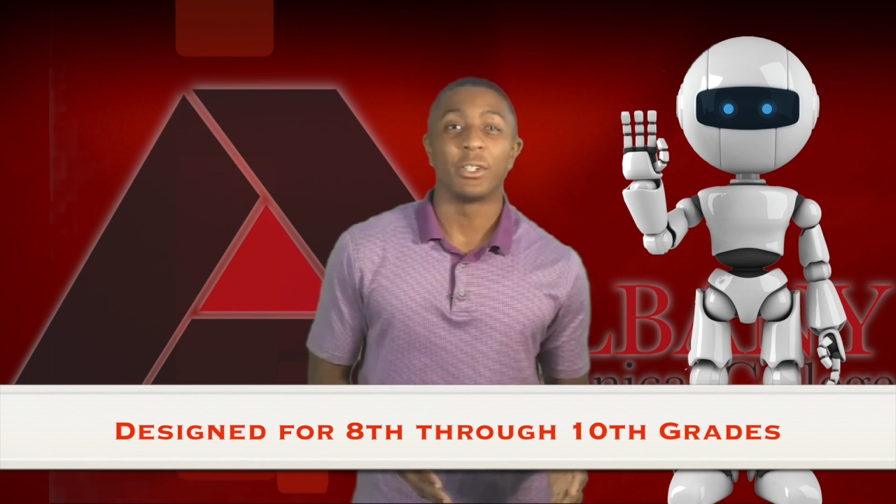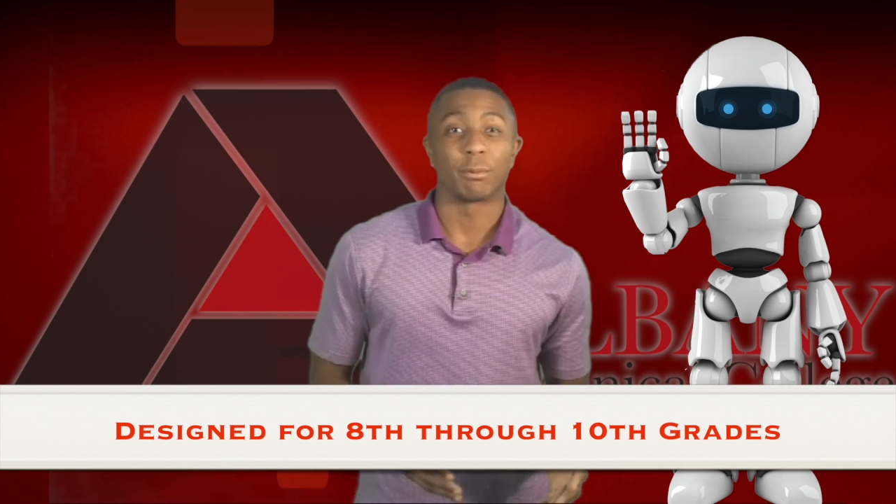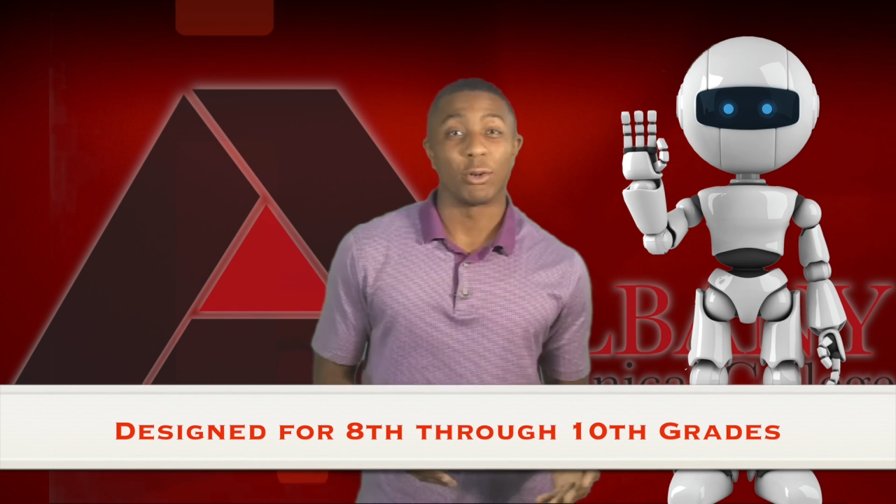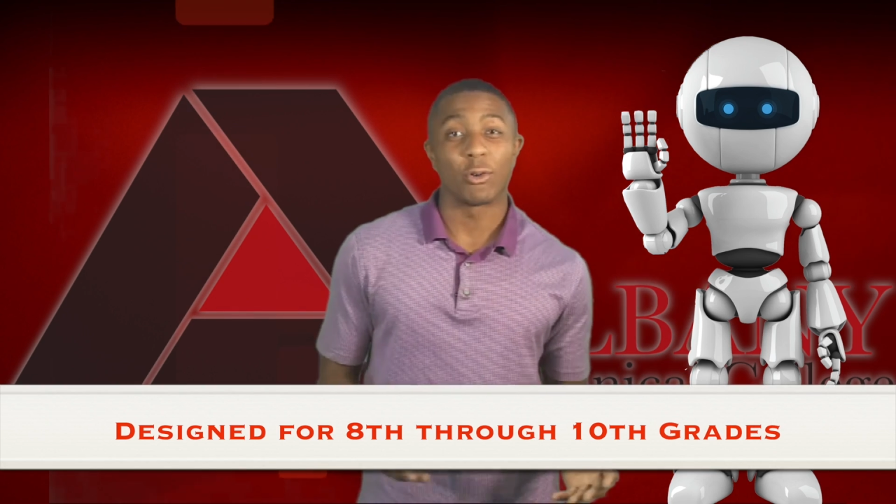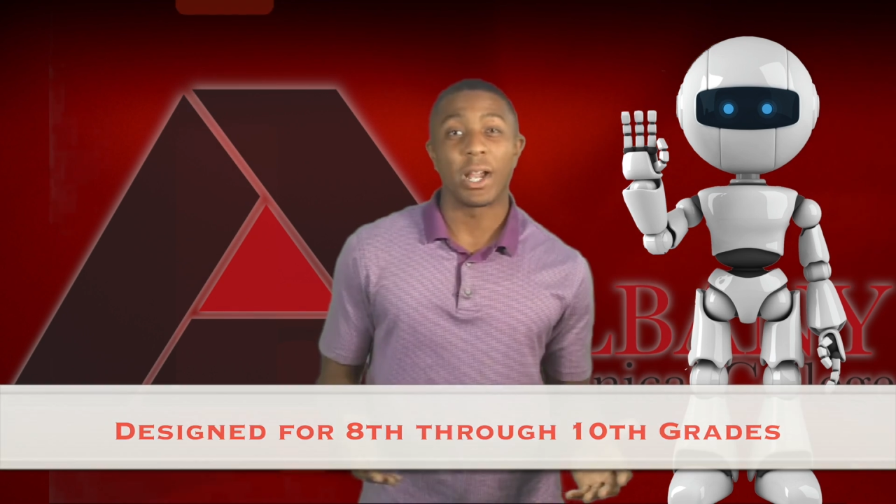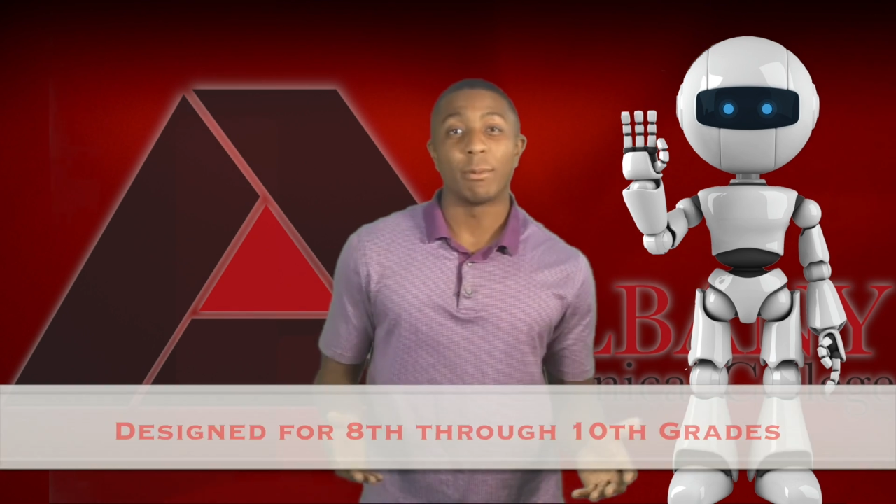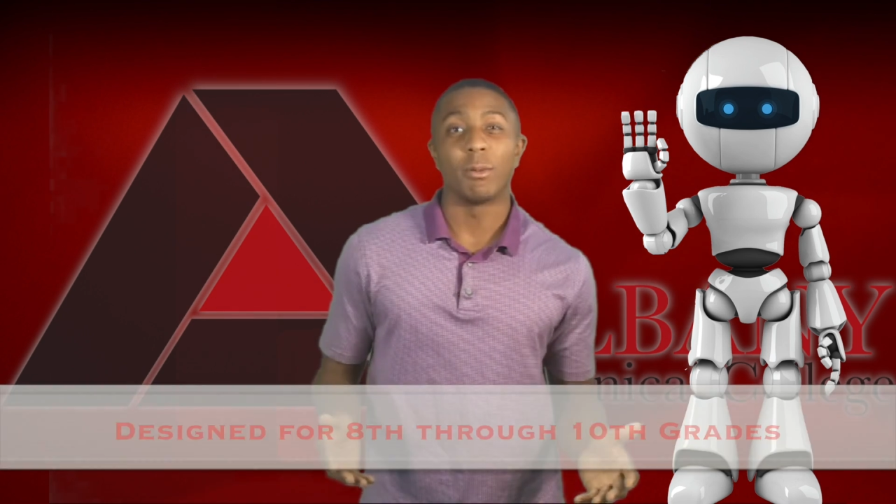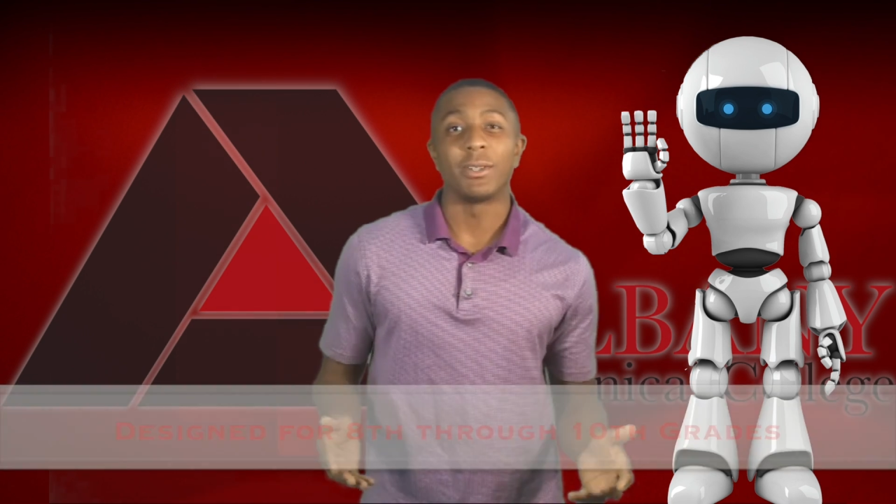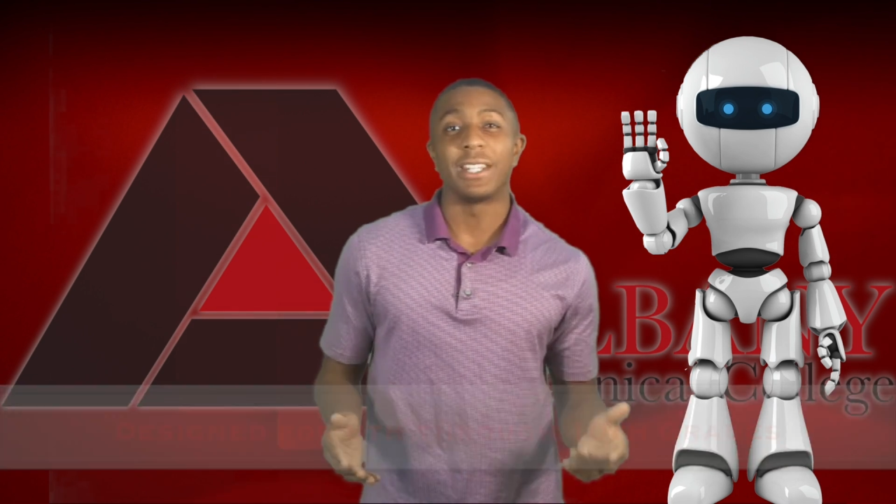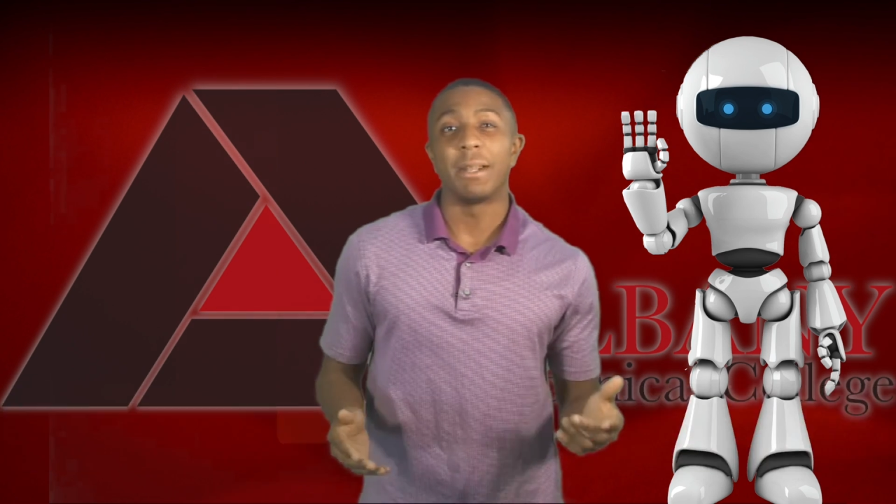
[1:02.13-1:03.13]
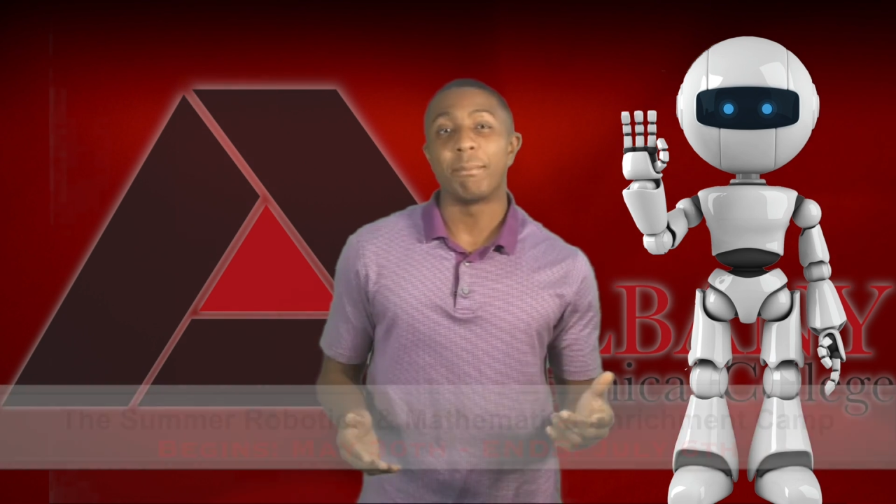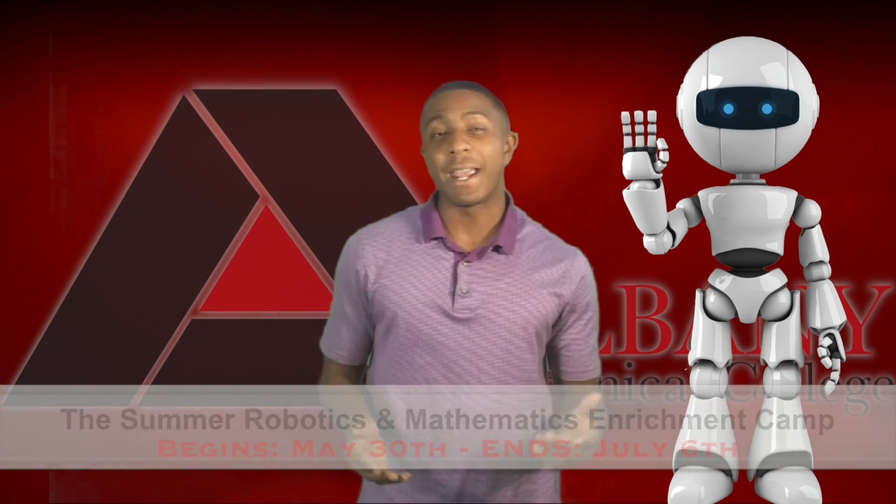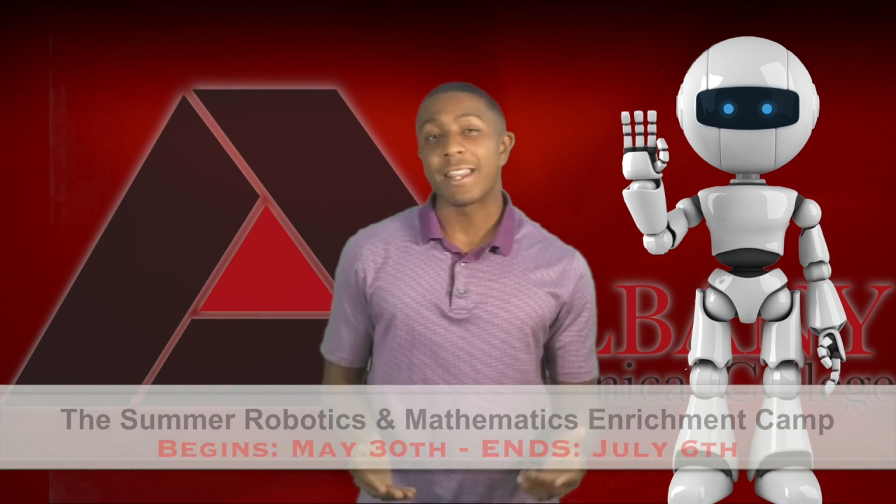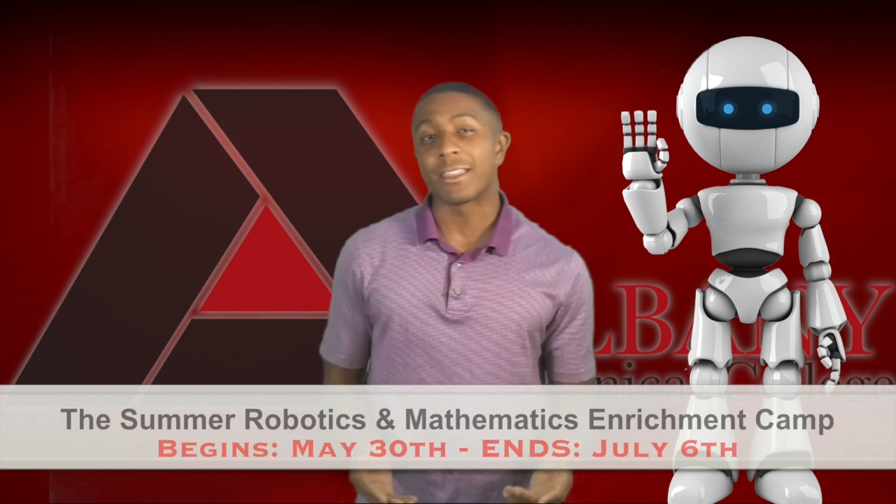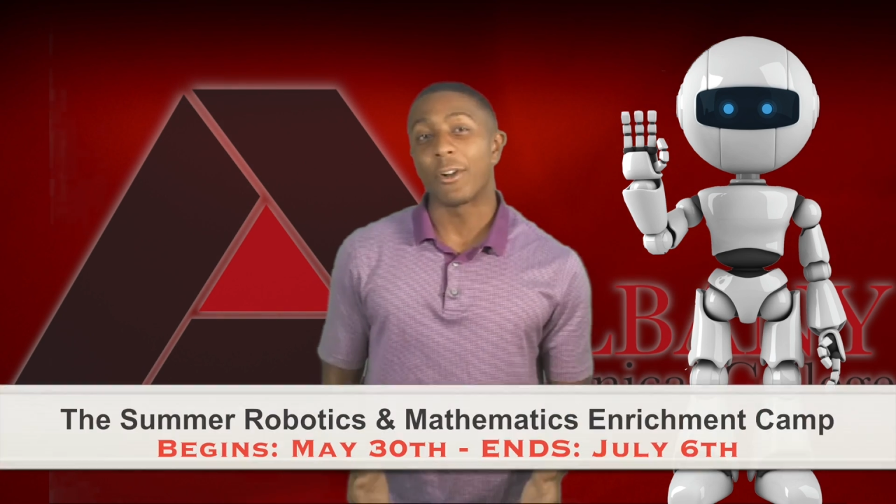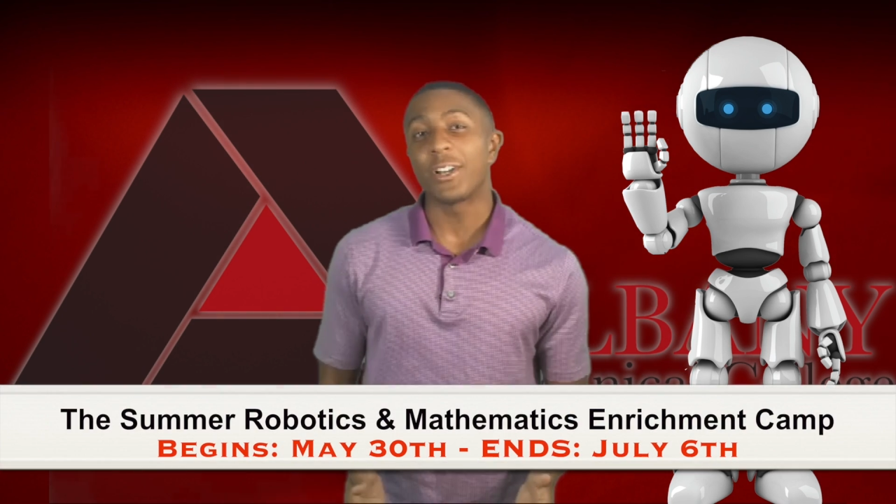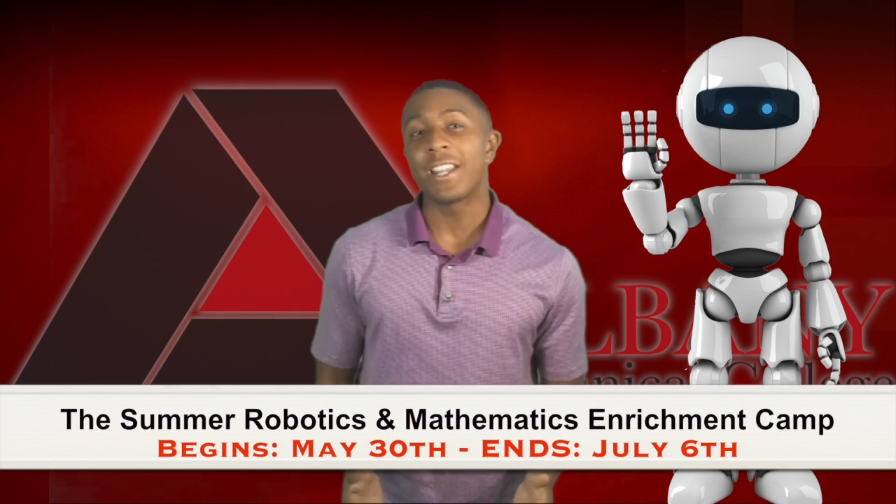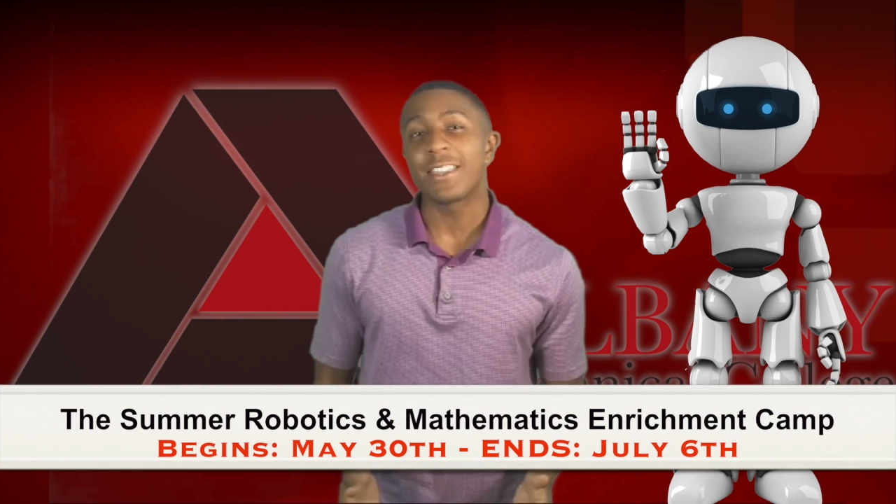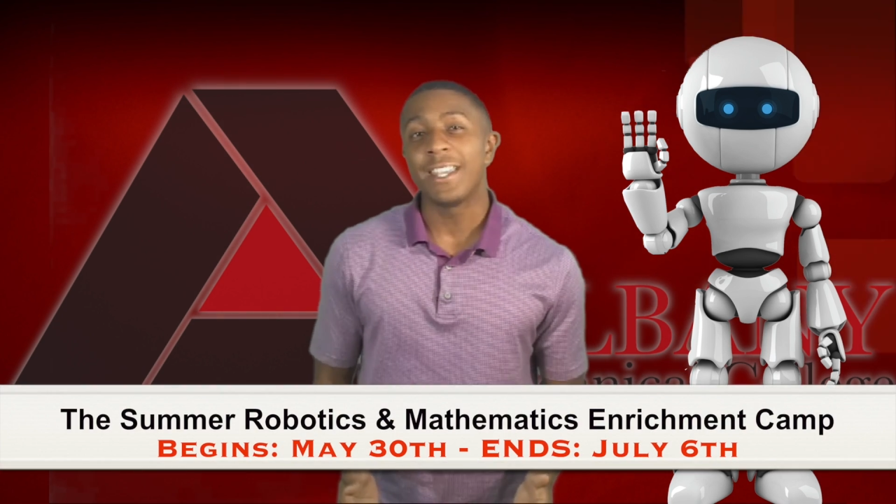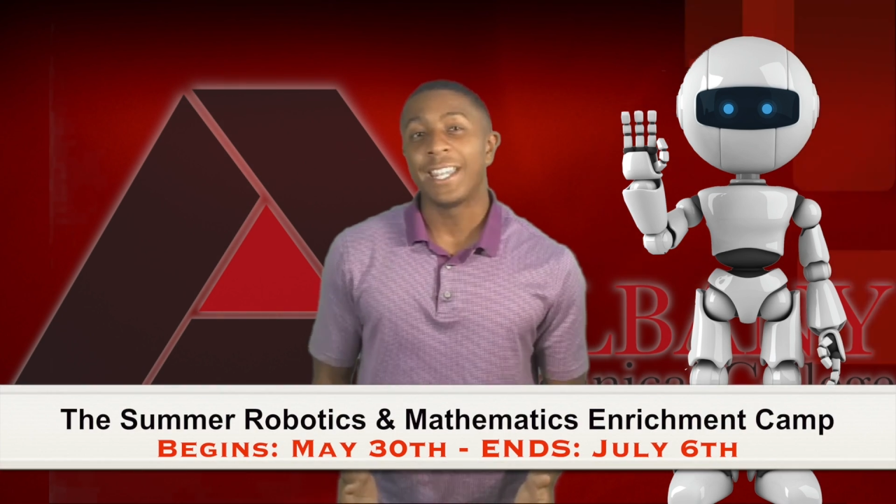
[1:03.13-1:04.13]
The program will begin May 30th